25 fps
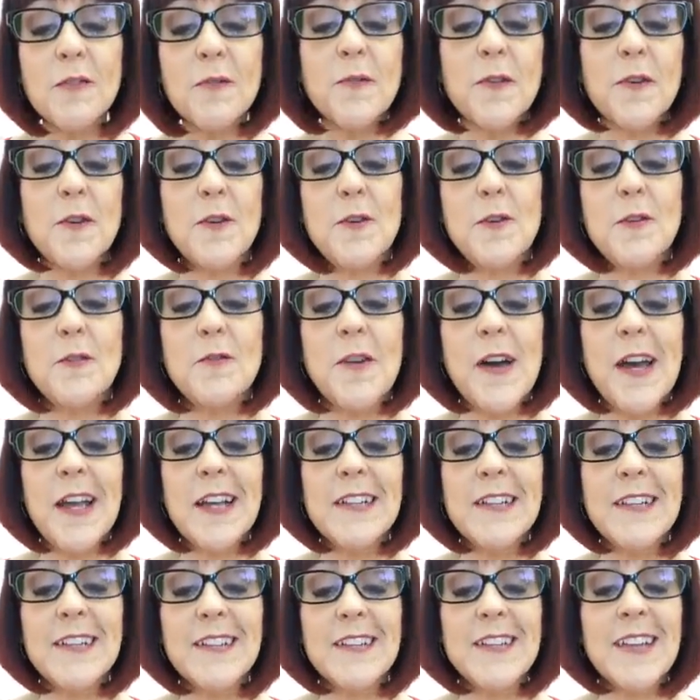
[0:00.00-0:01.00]
food,
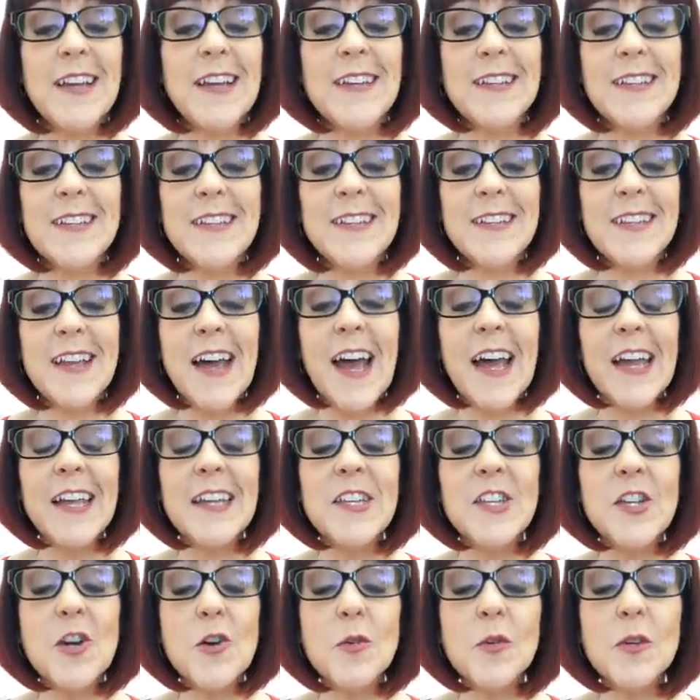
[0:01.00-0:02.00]
Violet says. I
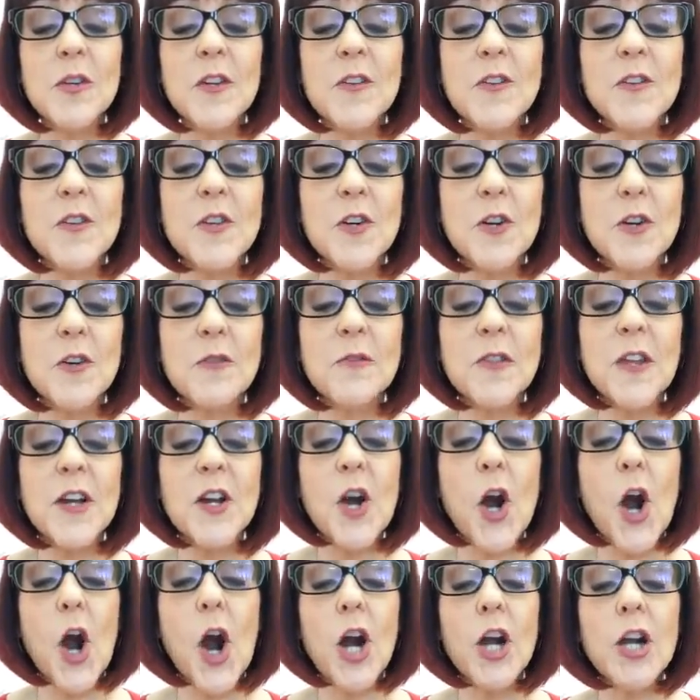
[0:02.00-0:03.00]
don't deserve the
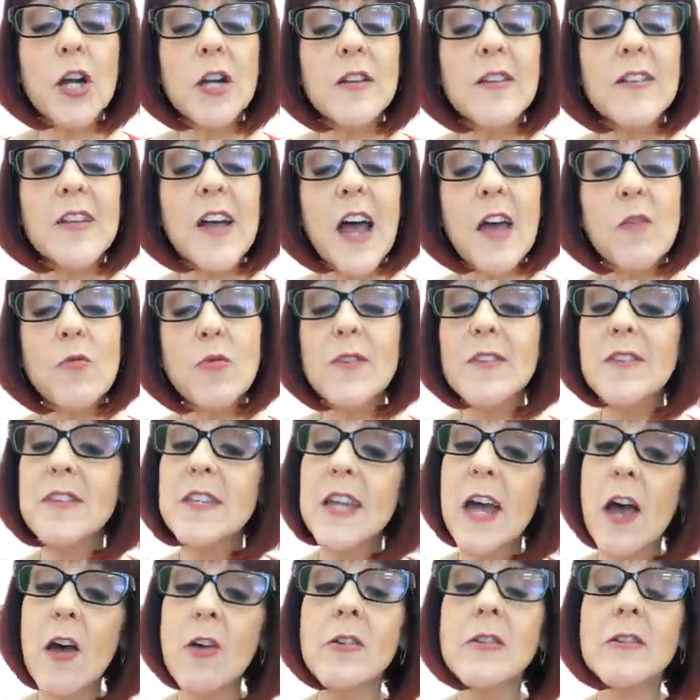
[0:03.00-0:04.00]
cards I was
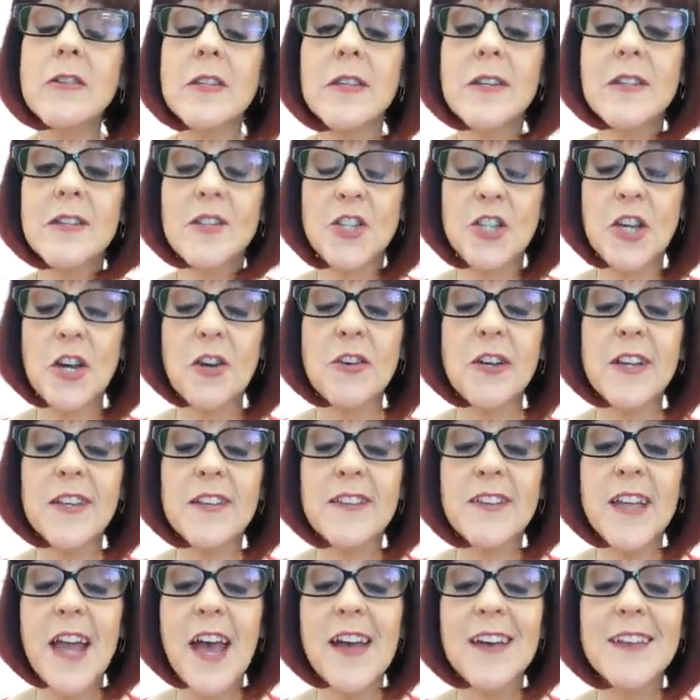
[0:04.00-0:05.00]
dealt, Jerry
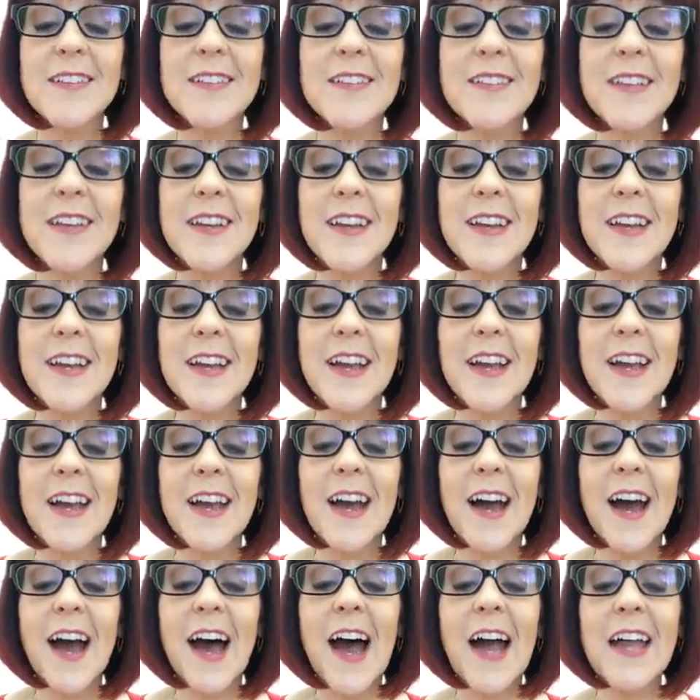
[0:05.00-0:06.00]
says.
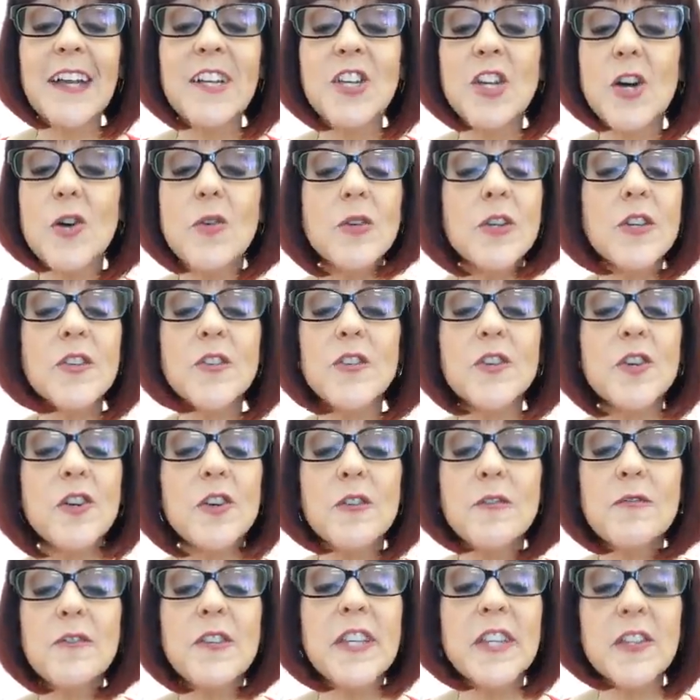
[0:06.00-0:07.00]
I don't
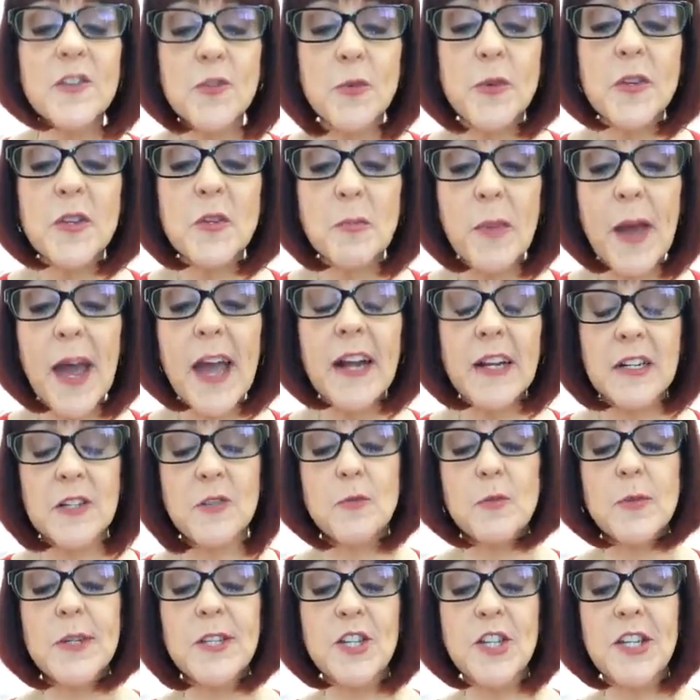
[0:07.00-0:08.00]
deserve disrespect,
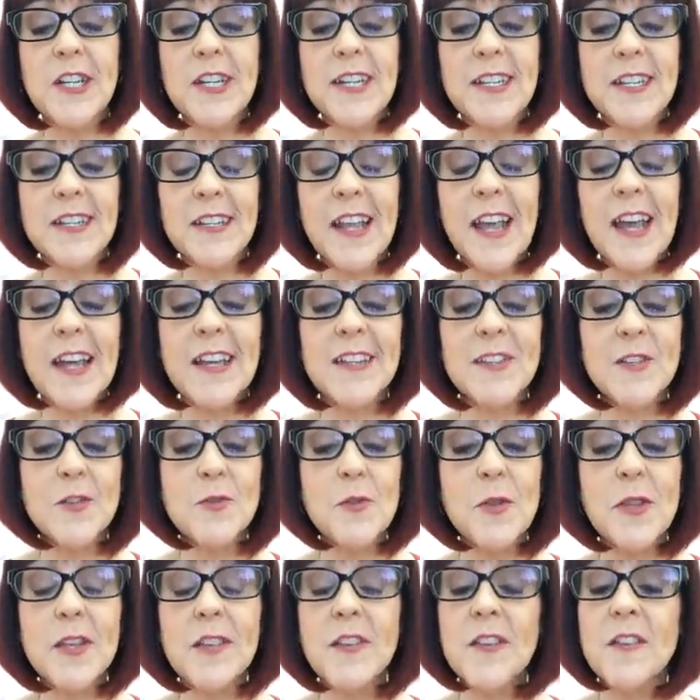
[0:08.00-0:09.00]
Regina says.
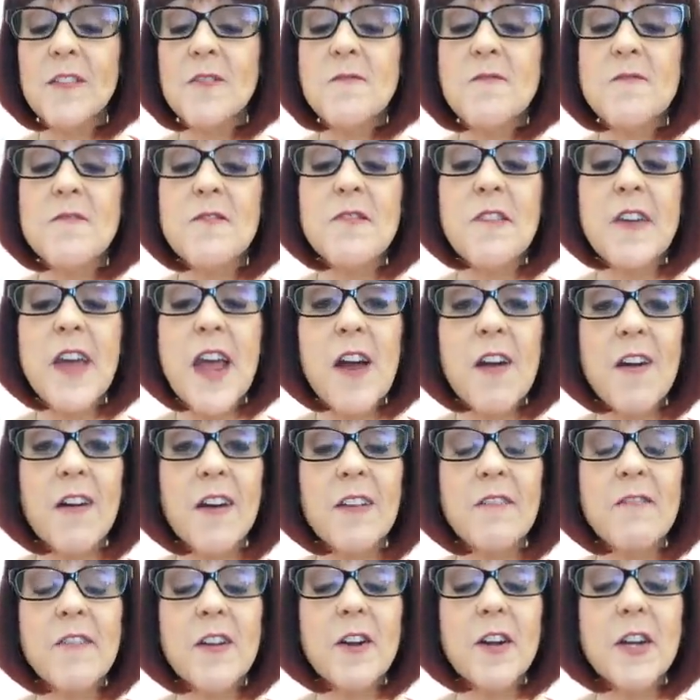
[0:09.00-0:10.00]
Oh, this is
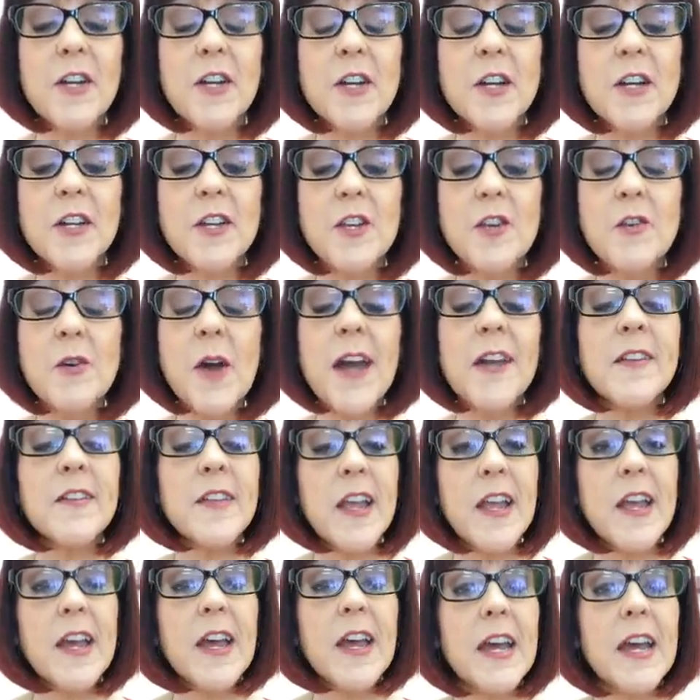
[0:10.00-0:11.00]
very, very good. And you guys,
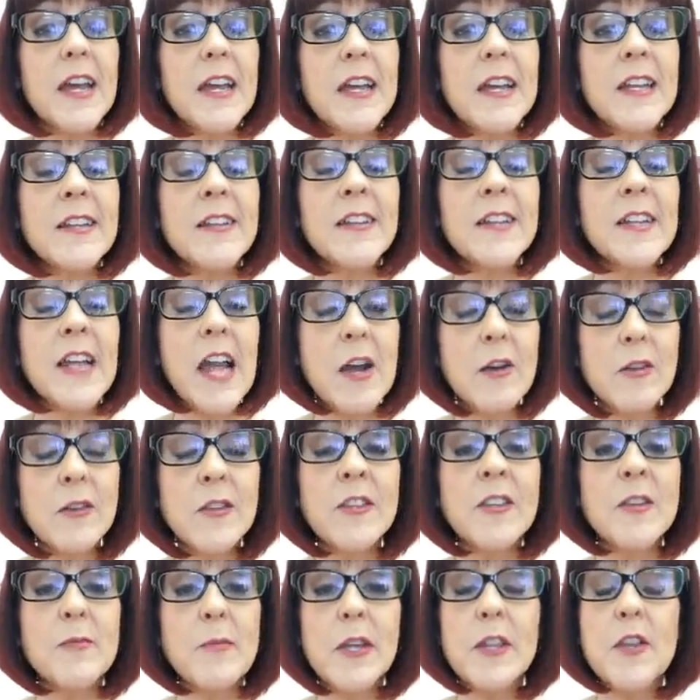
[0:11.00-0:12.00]
it
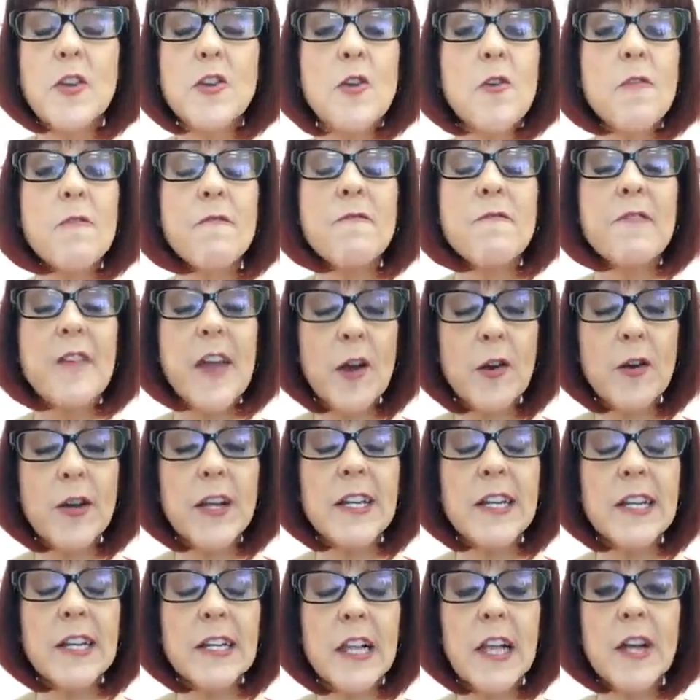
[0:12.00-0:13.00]
sounds to me that you're
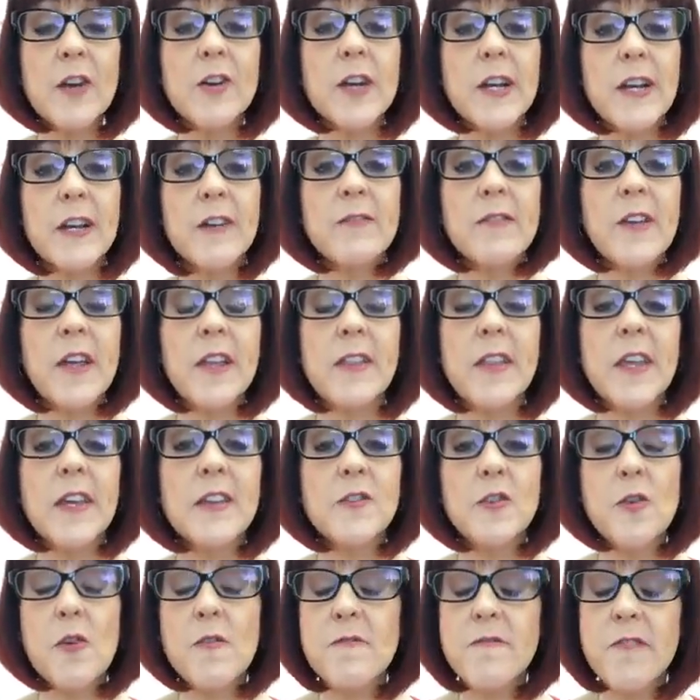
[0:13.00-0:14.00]
very declarative in
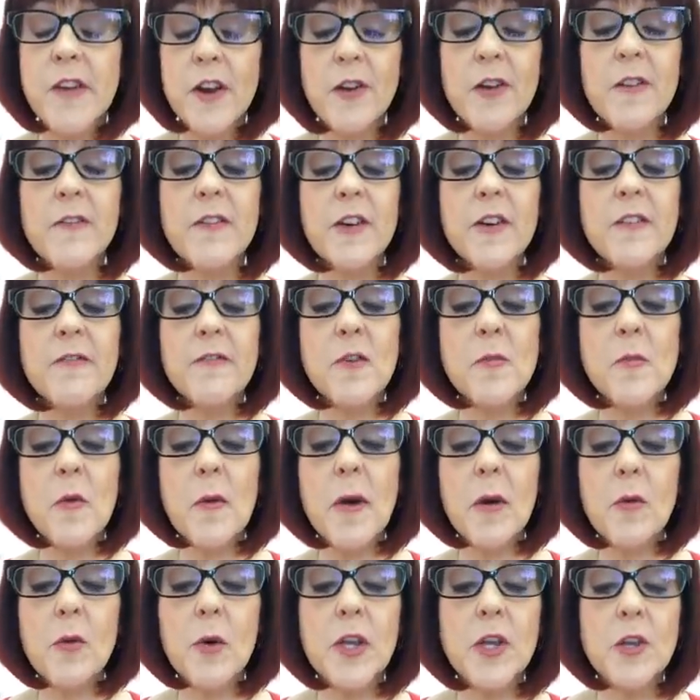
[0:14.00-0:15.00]
this. You're very, very firm
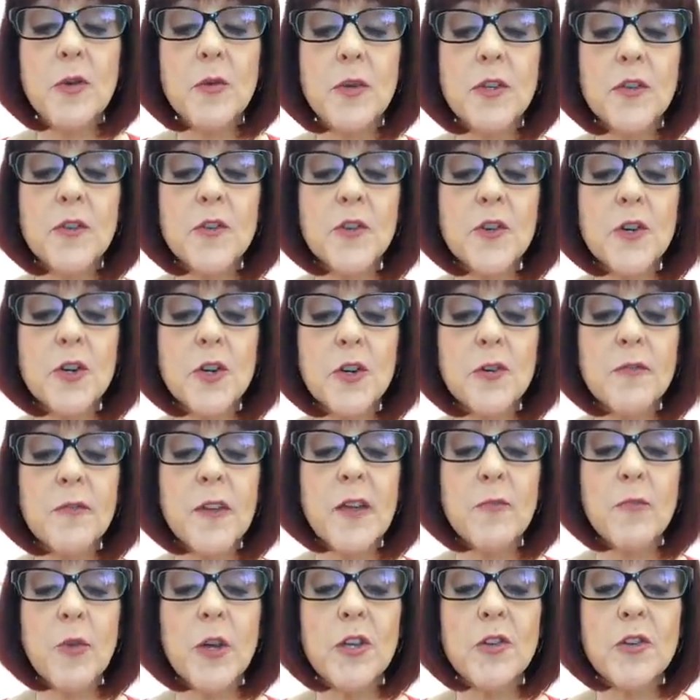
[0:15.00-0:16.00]
about what you deserve
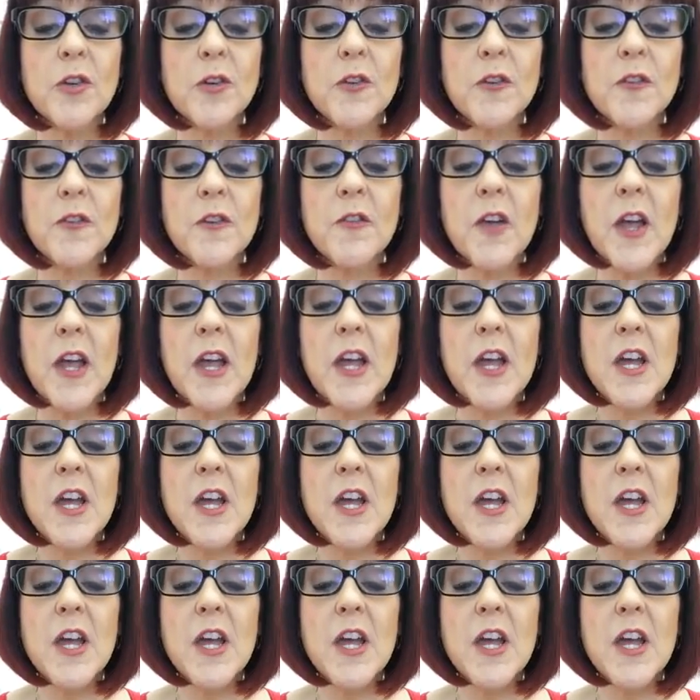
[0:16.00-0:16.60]
and what you don't deserve.